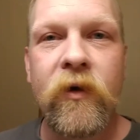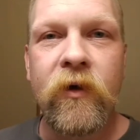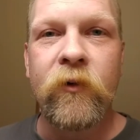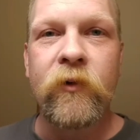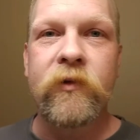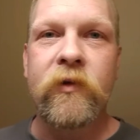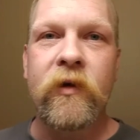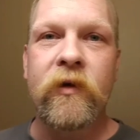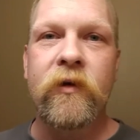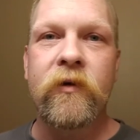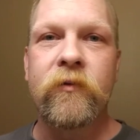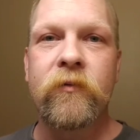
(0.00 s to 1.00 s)
it was
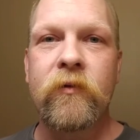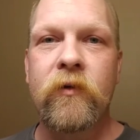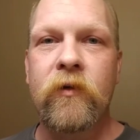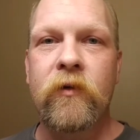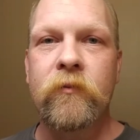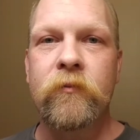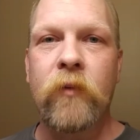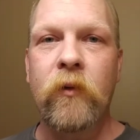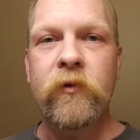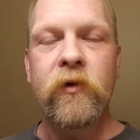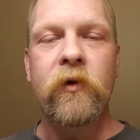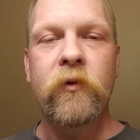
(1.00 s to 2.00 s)
a
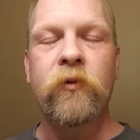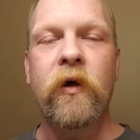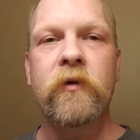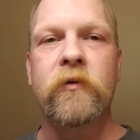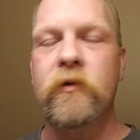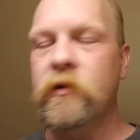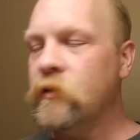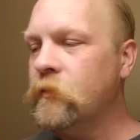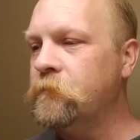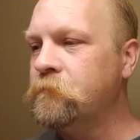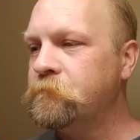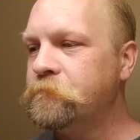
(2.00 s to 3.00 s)
good
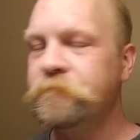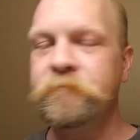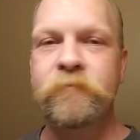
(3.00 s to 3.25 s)
run.